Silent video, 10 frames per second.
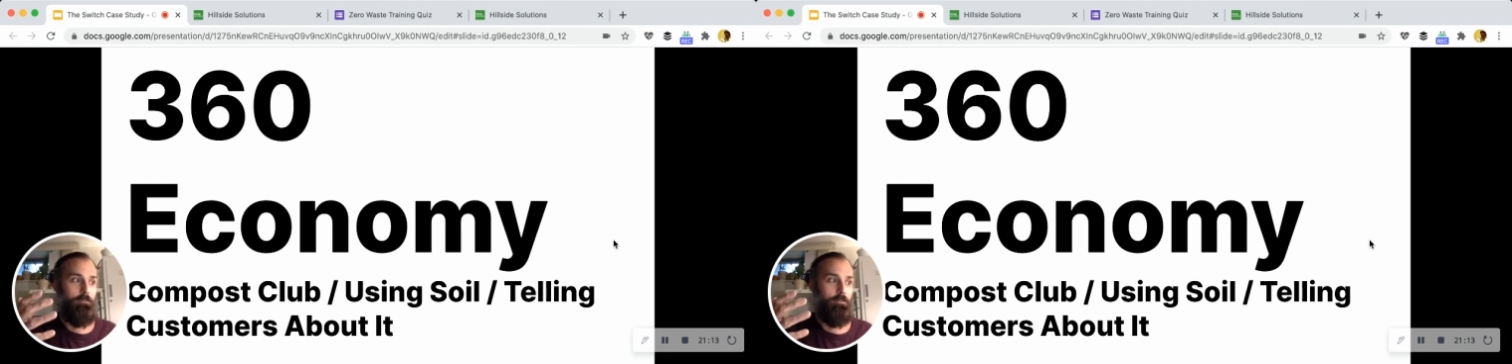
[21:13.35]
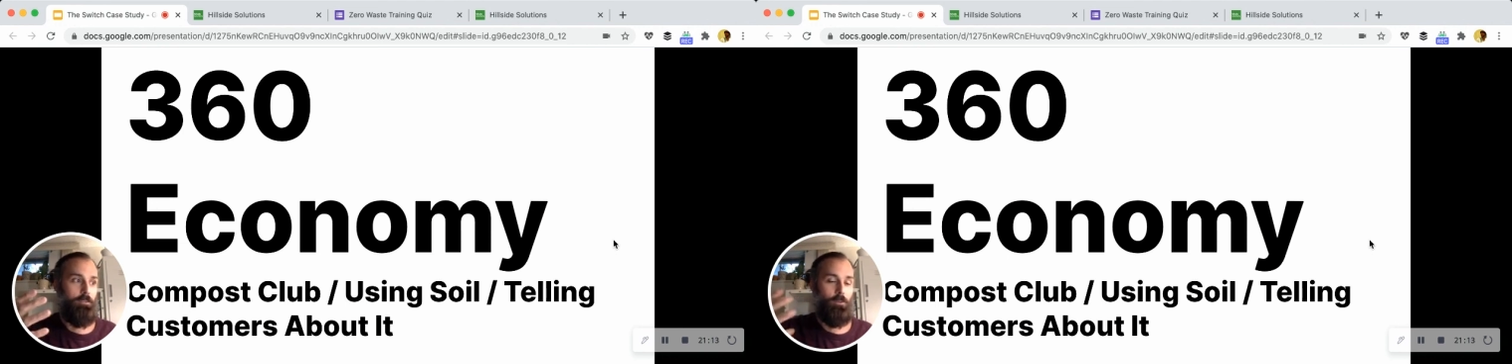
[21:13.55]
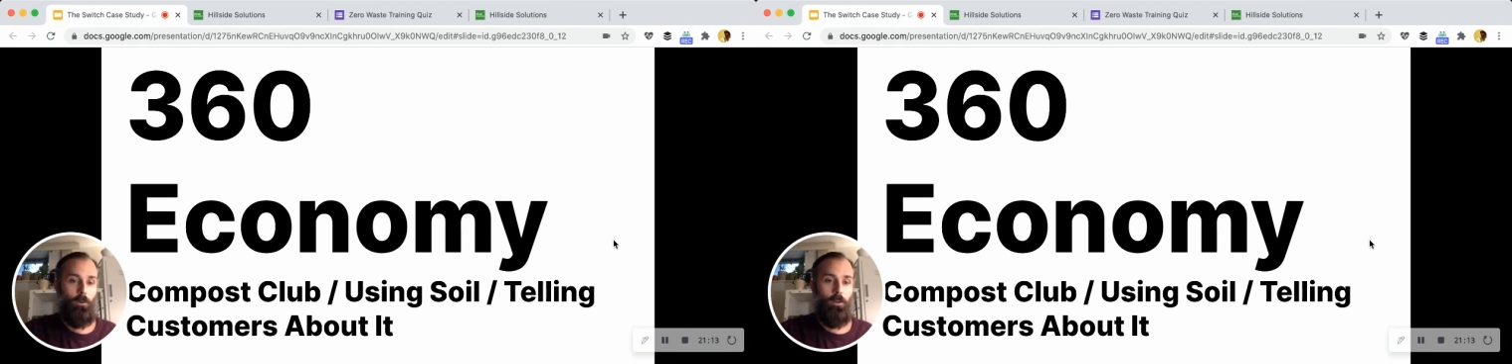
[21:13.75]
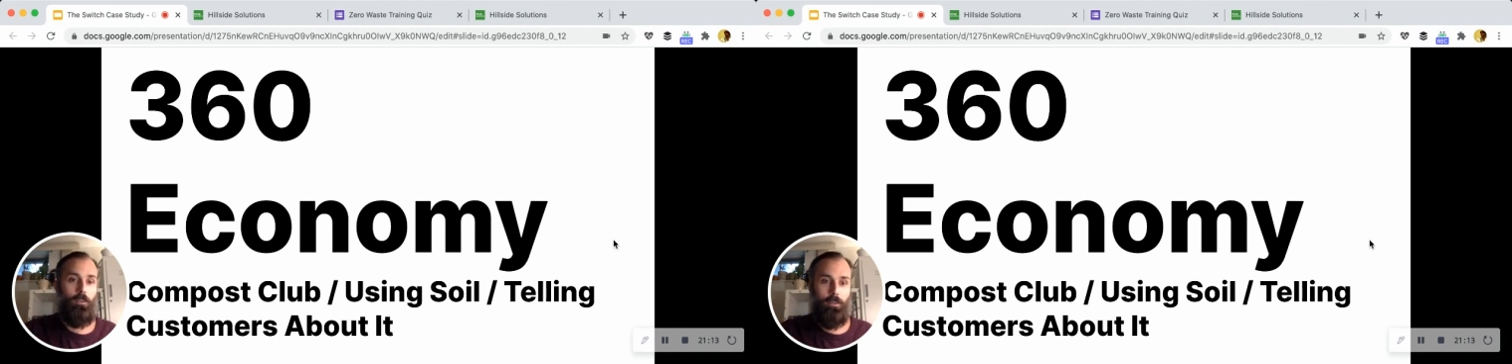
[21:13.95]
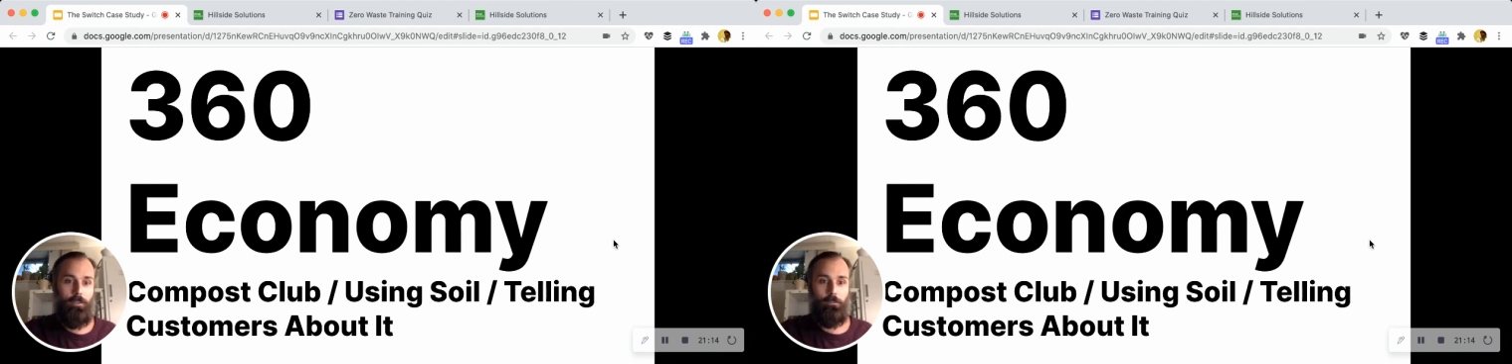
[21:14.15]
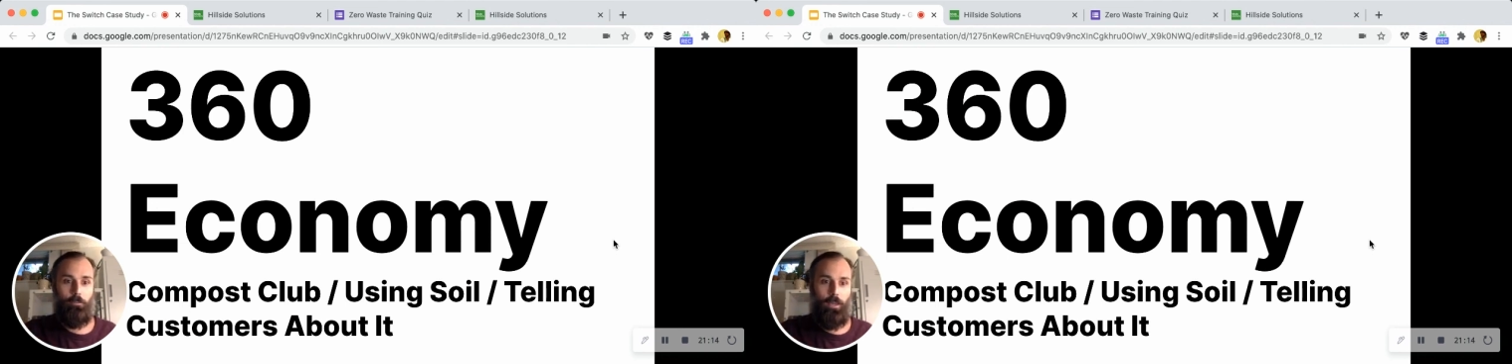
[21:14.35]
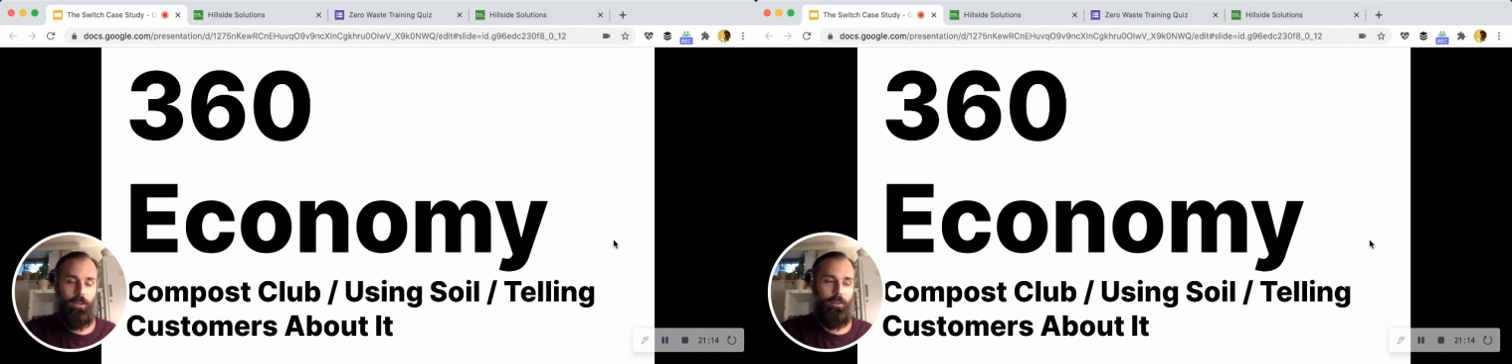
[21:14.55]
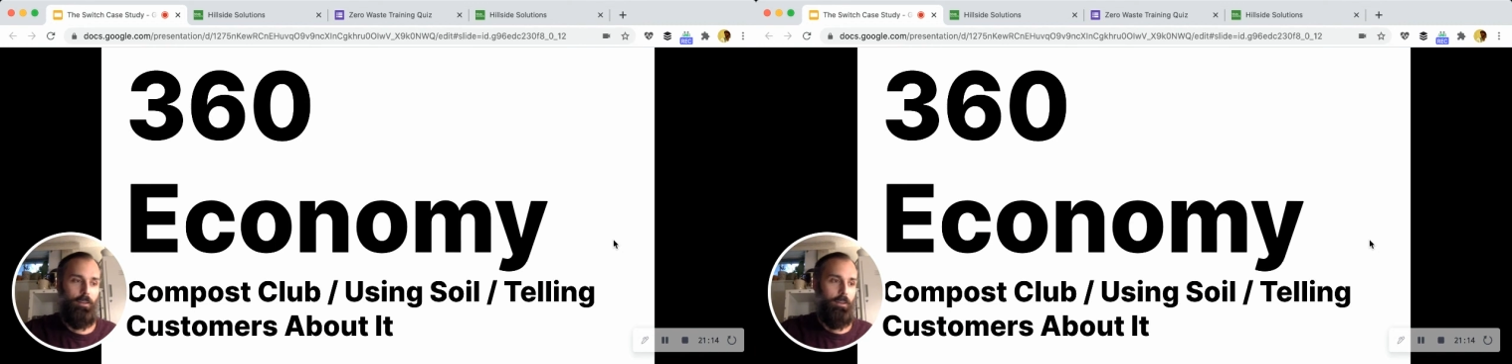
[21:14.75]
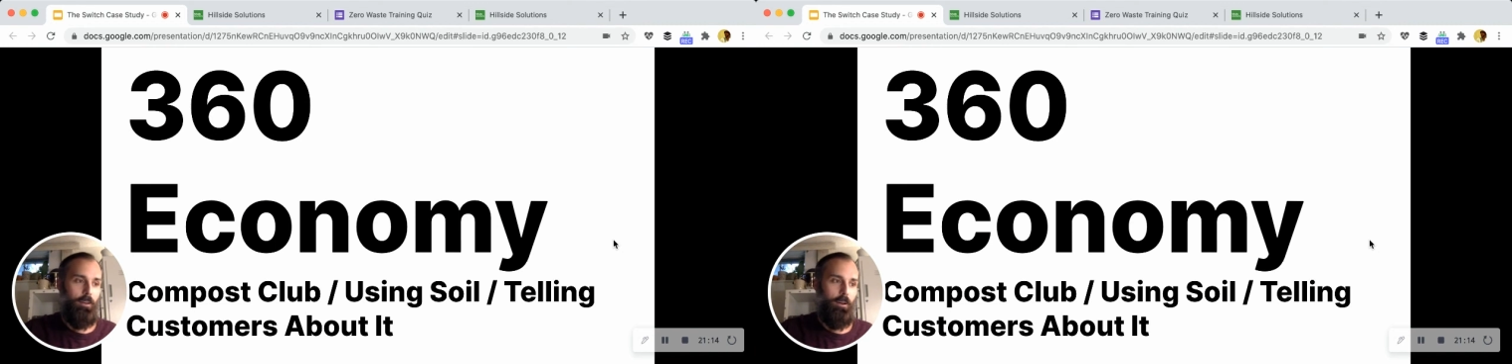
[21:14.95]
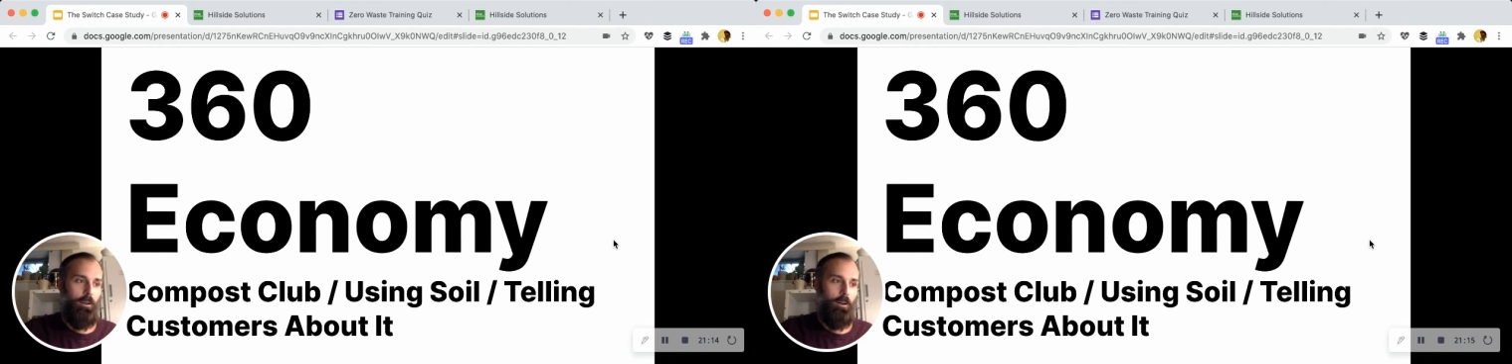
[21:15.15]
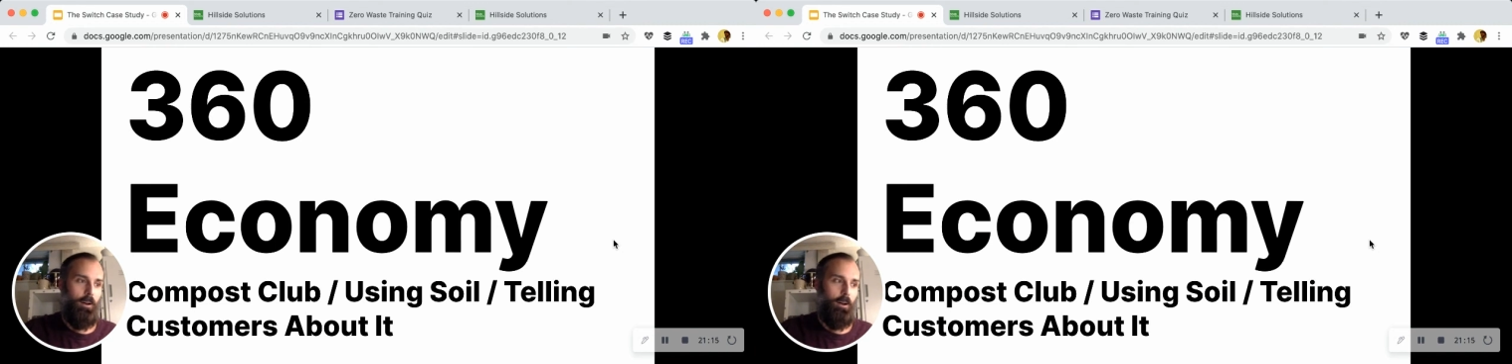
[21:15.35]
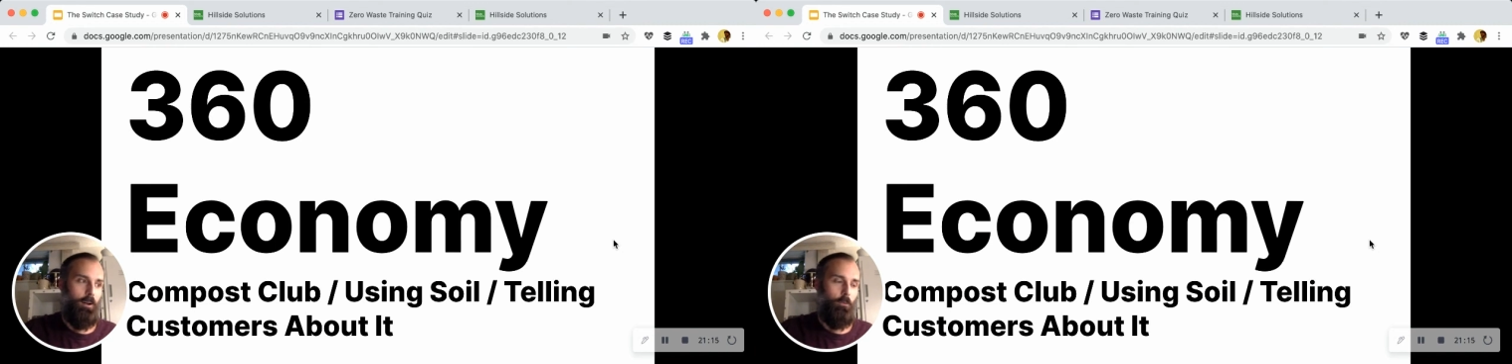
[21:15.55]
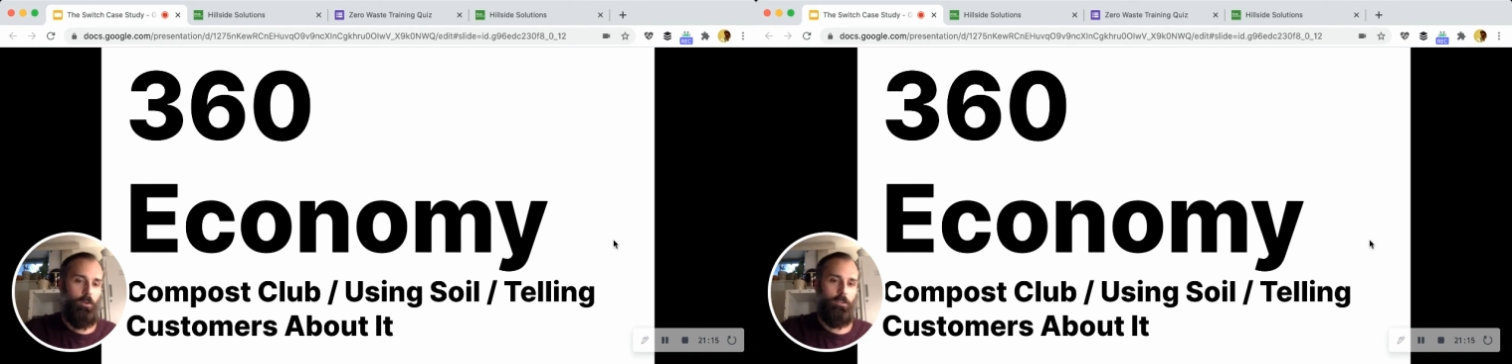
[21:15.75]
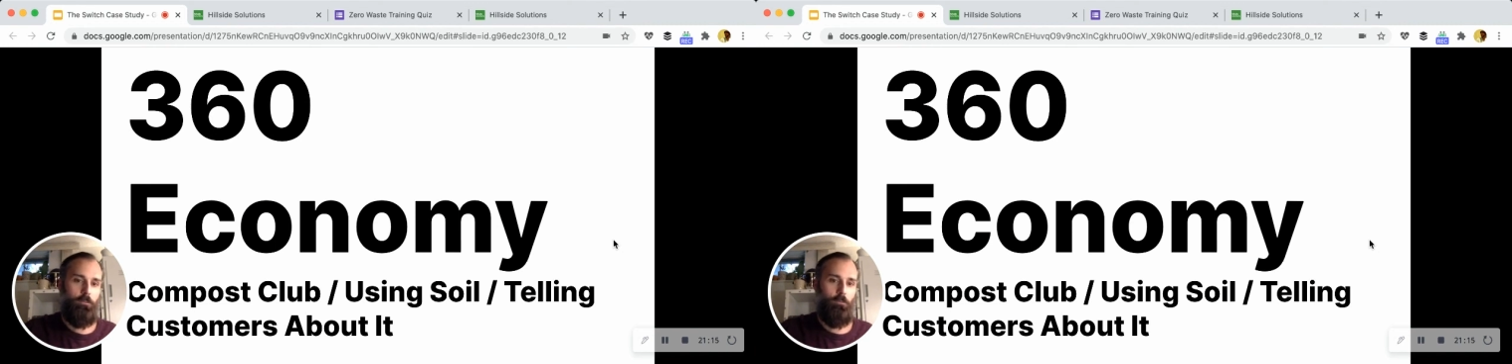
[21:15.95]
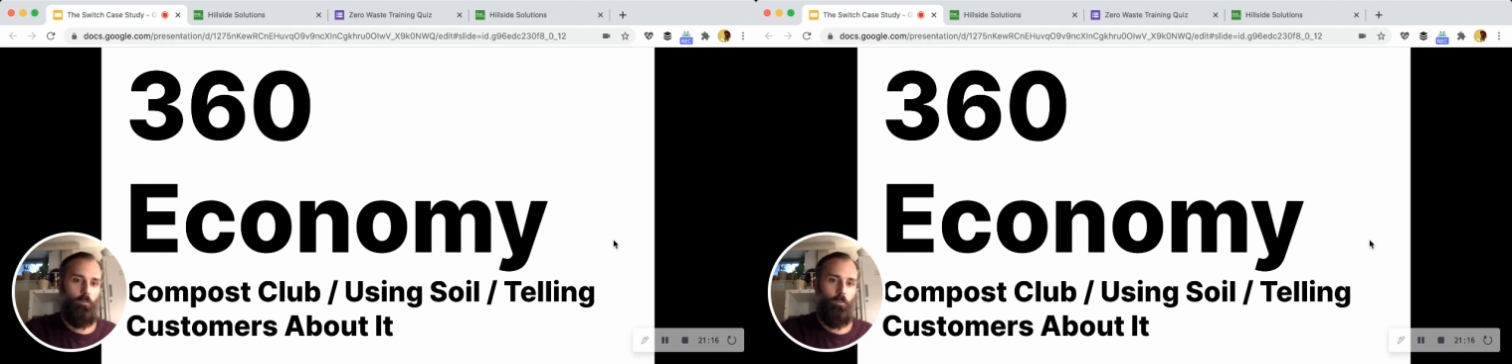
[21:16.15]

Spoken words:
soil in this plant was